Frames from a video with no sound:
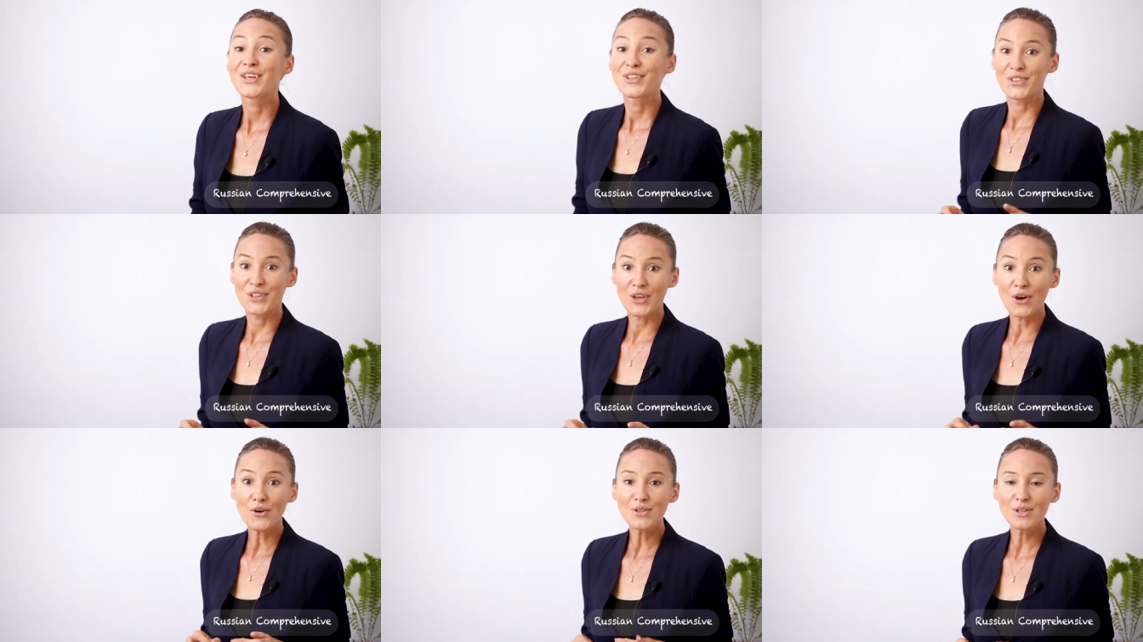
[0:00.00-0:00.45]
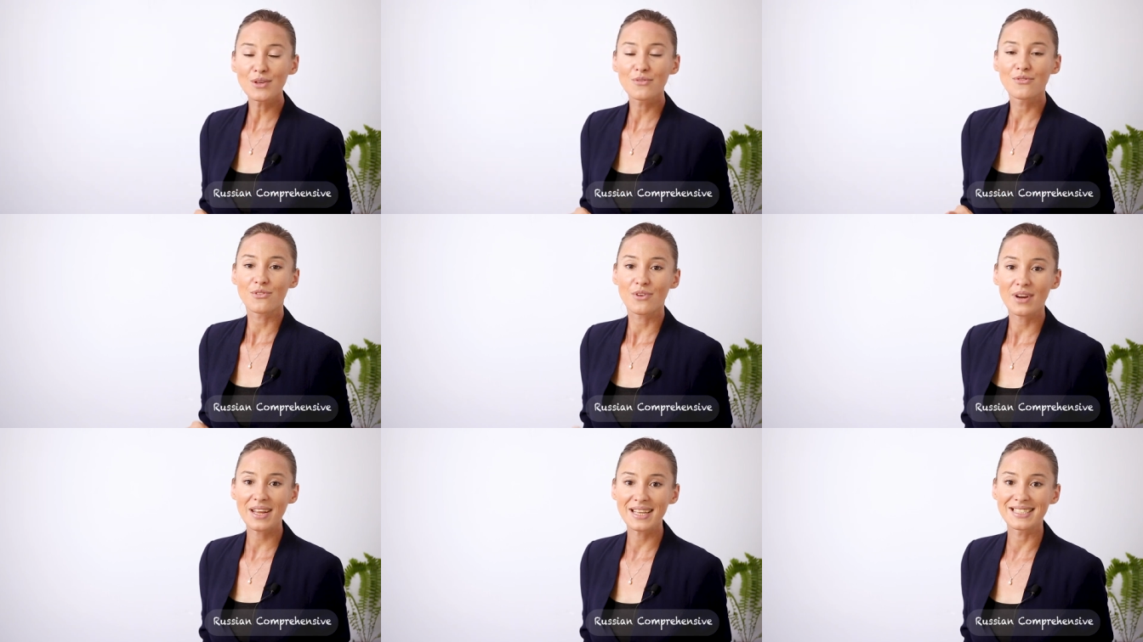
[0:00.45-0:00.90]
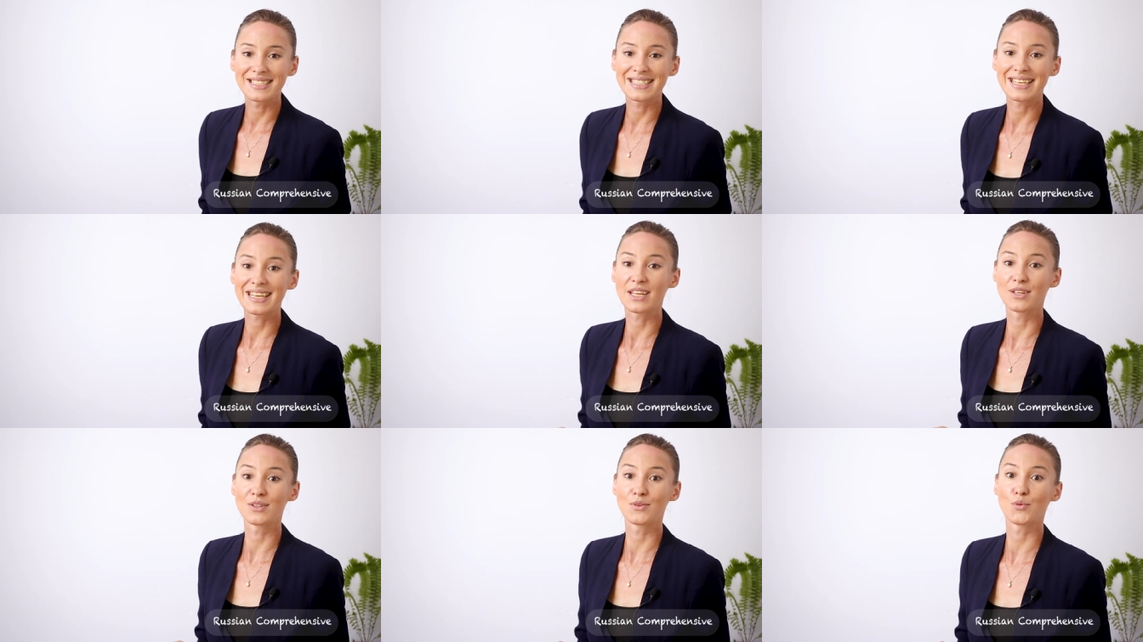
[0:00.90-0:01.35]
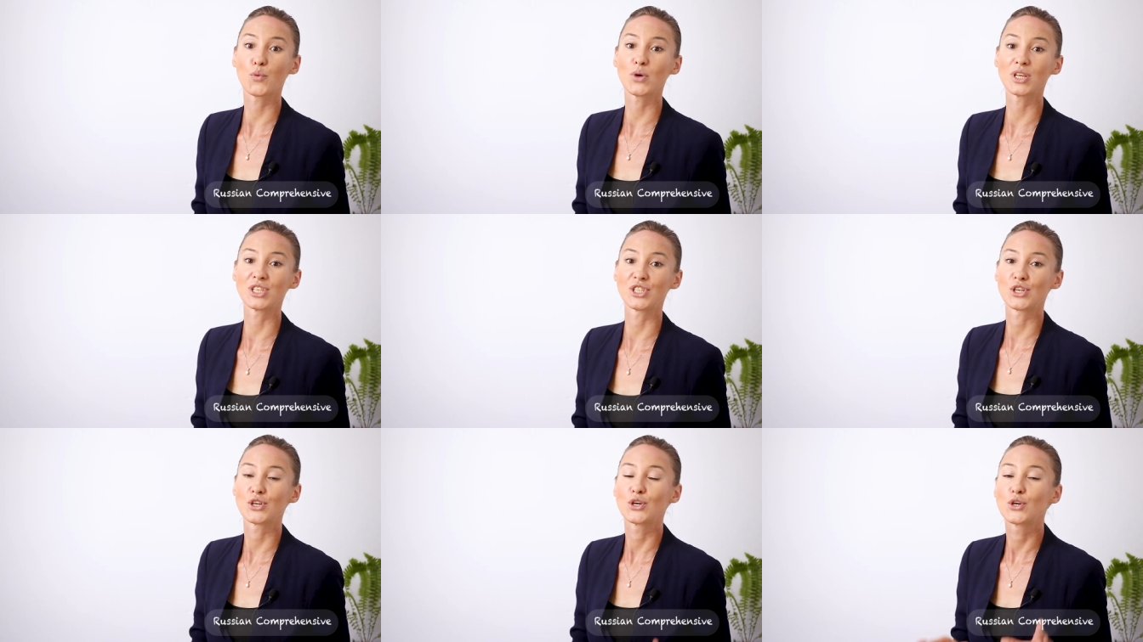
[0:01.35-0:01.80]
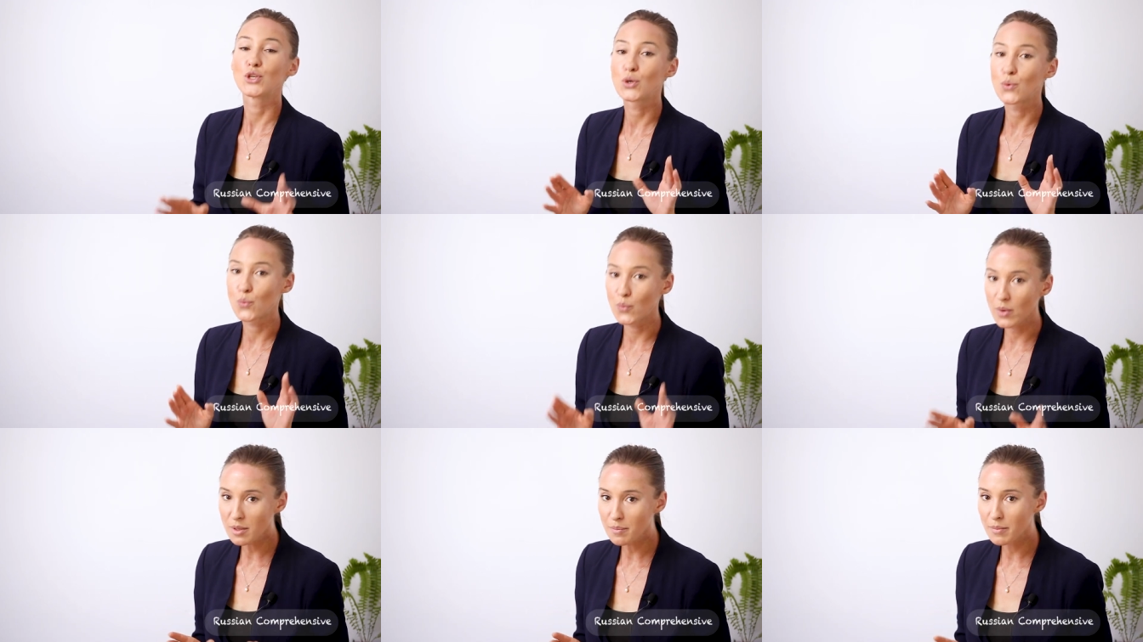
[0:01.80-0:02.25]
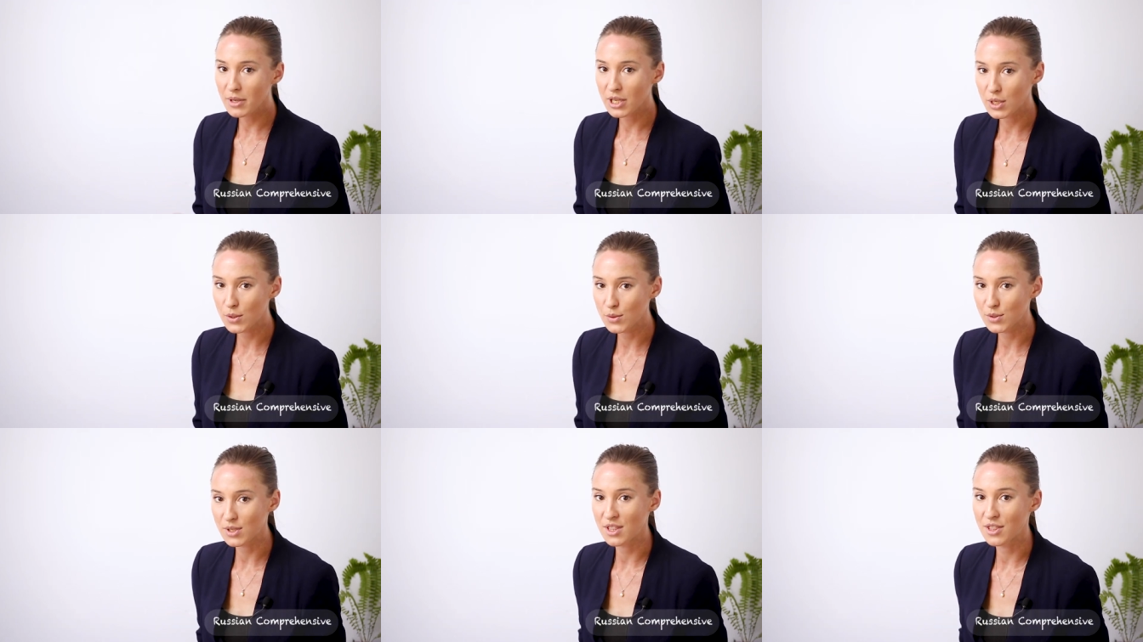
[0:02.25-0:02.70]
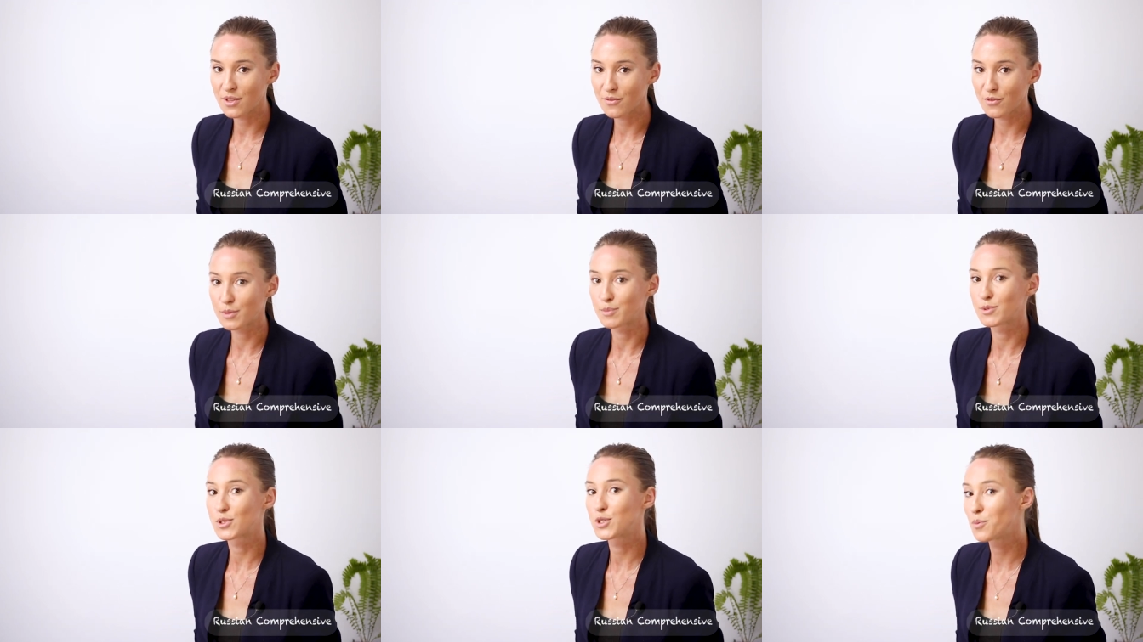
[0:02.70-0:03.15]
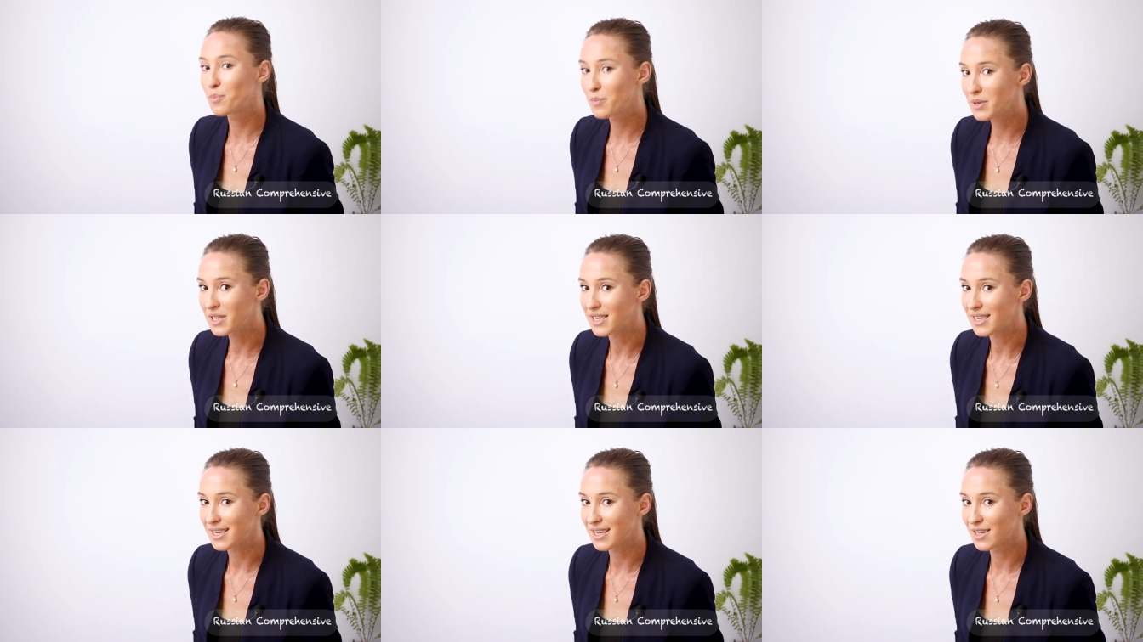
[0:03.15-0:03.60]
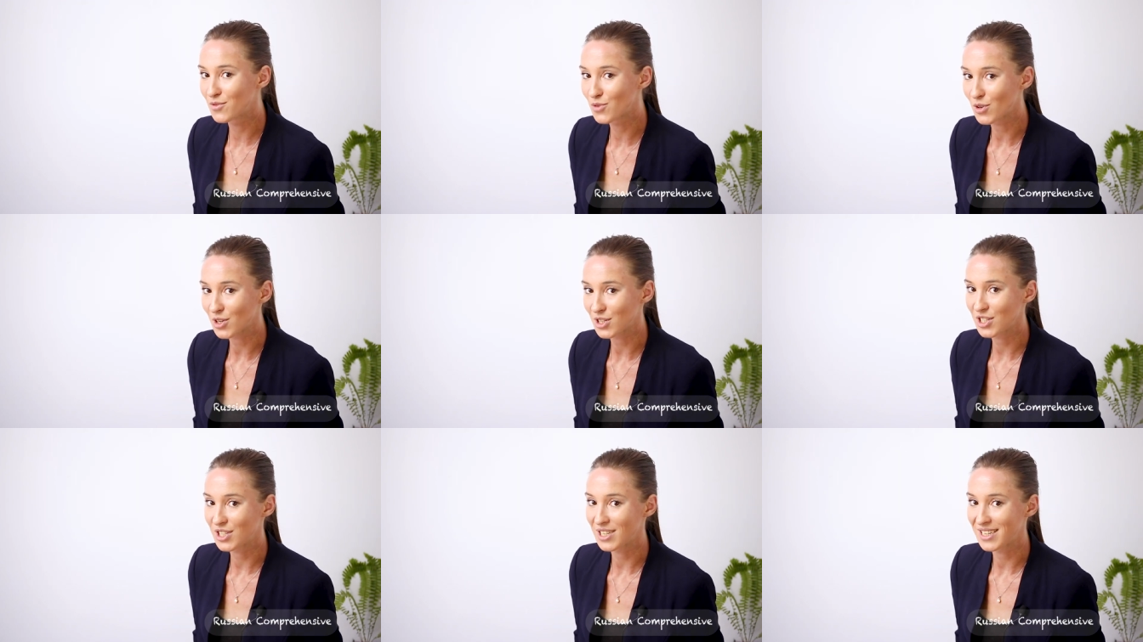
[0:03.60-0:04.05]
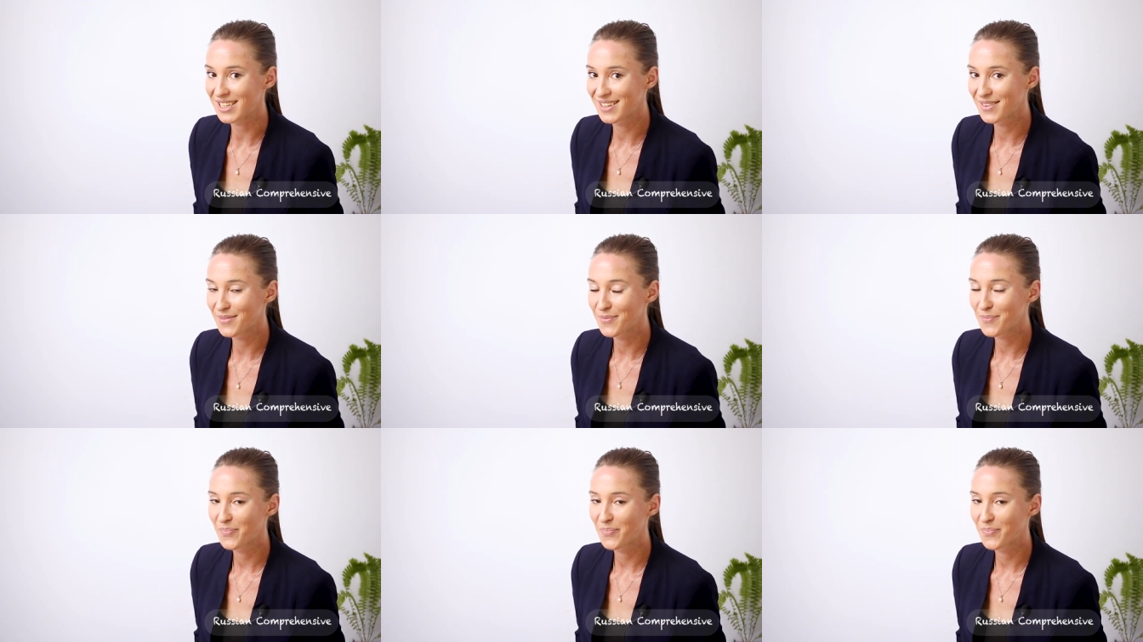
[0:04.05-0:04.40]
The only phrase in which you will be using the verb to be in Russian